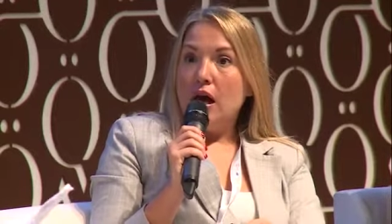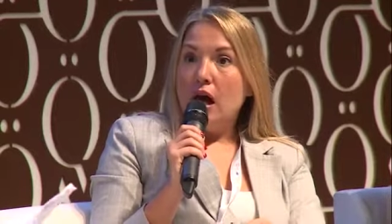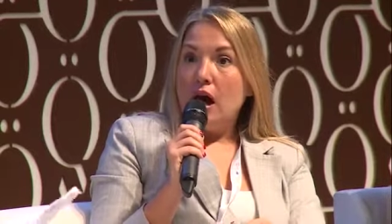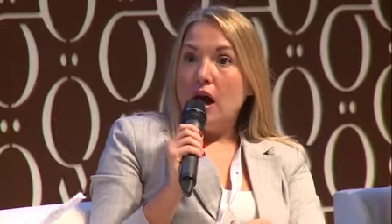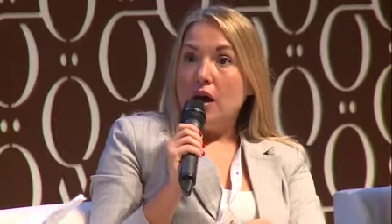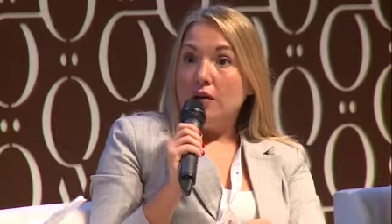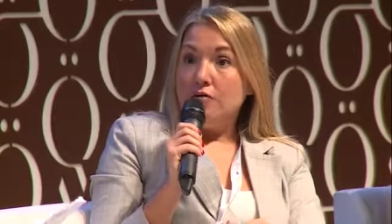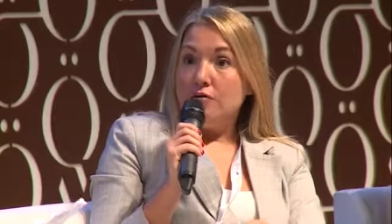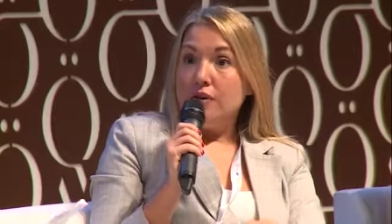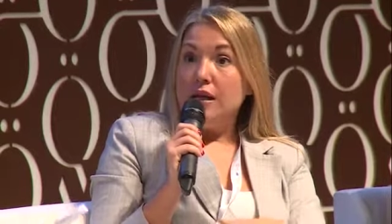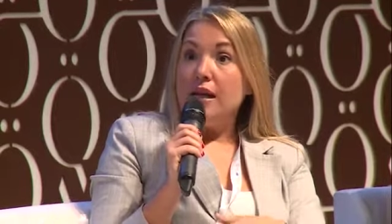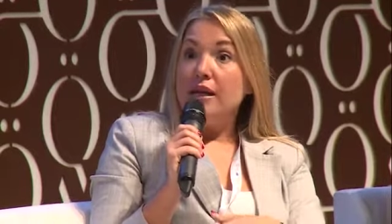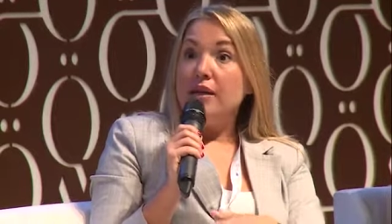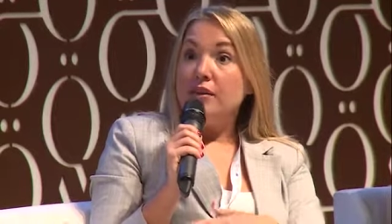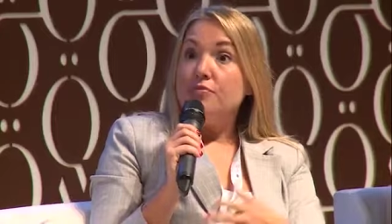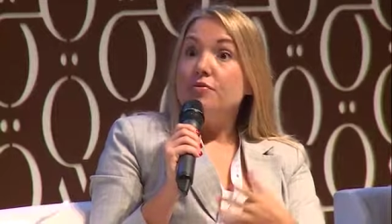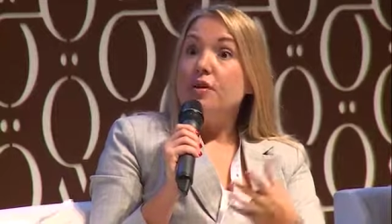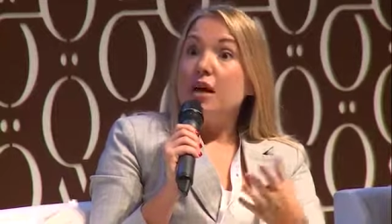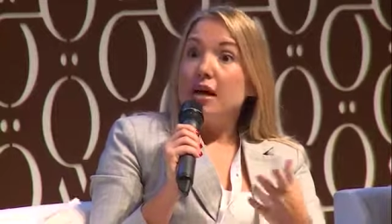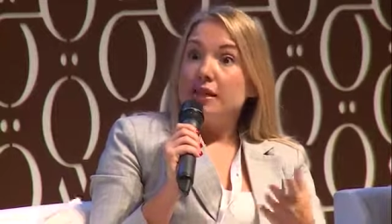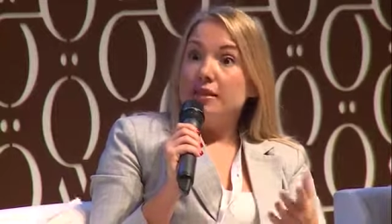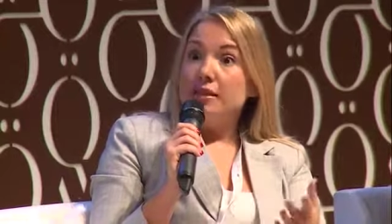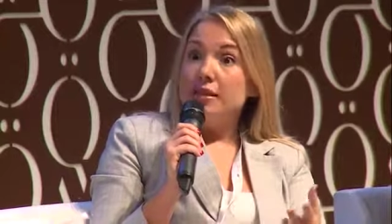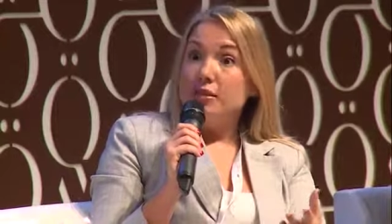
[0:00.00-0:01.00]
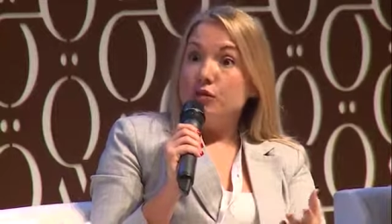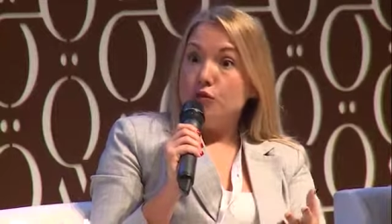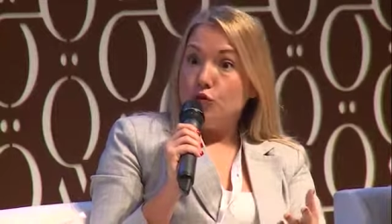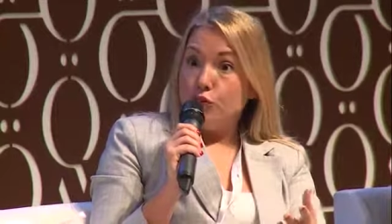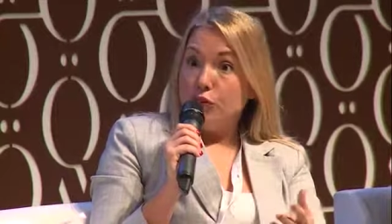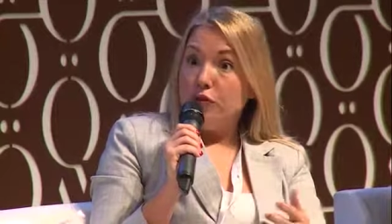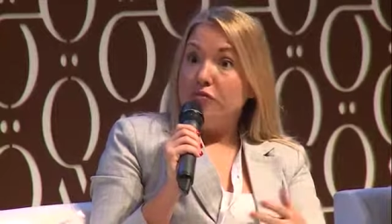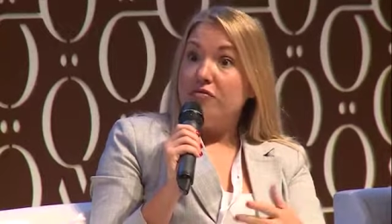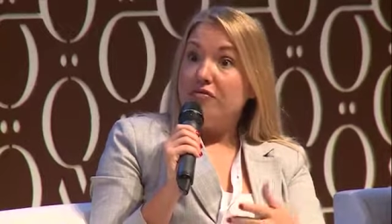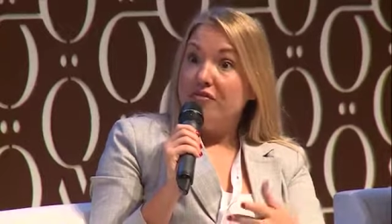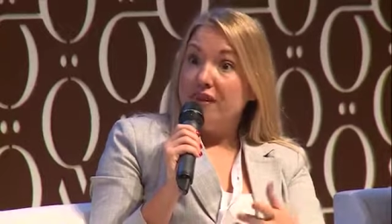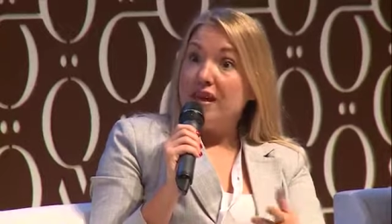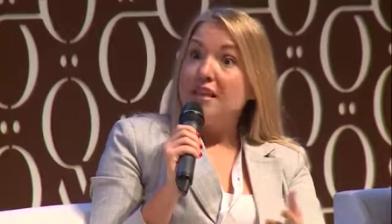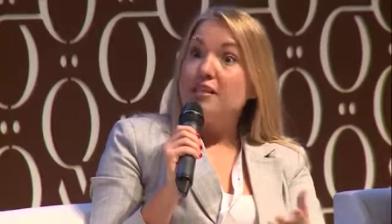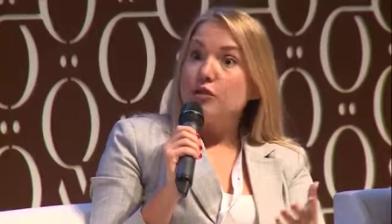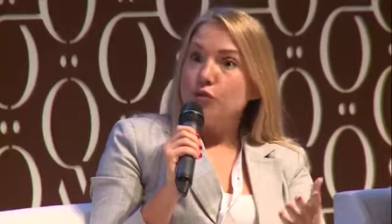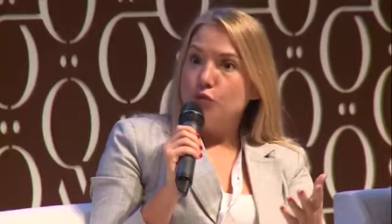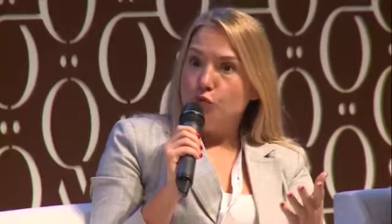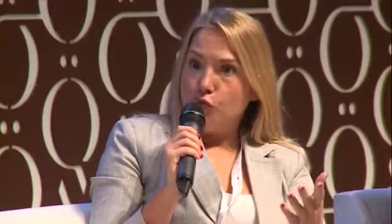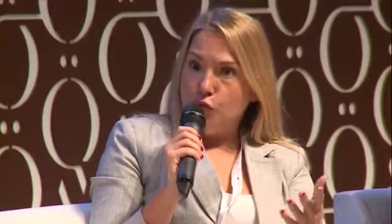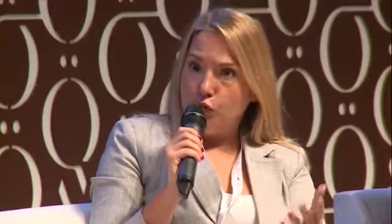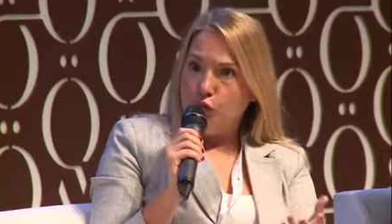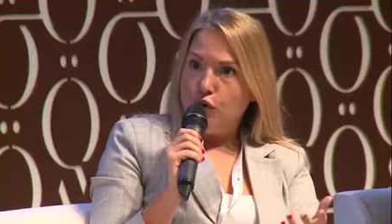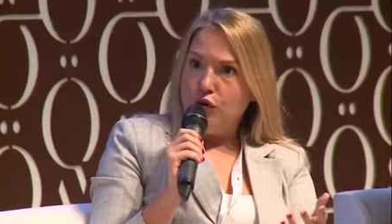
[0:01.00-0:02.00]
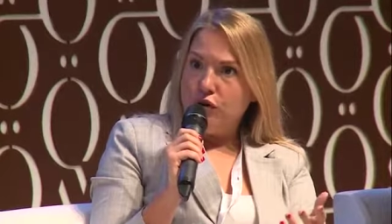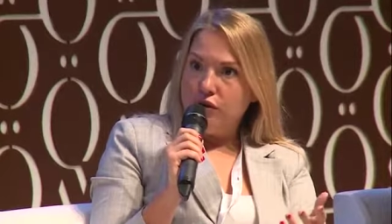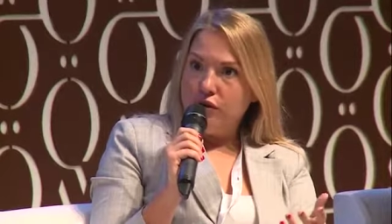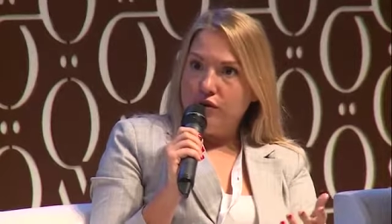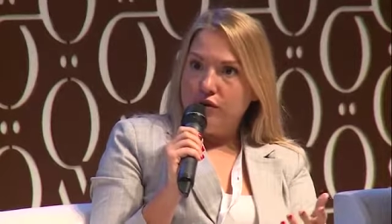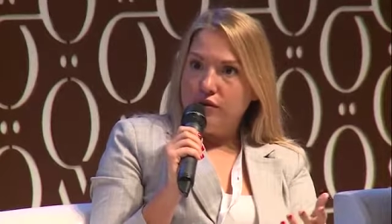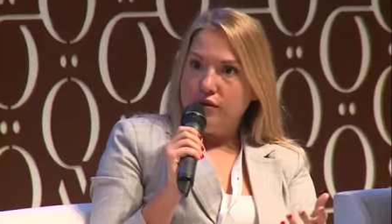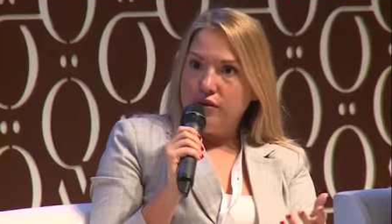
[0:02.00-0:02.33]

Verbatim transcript: are really ready to invest more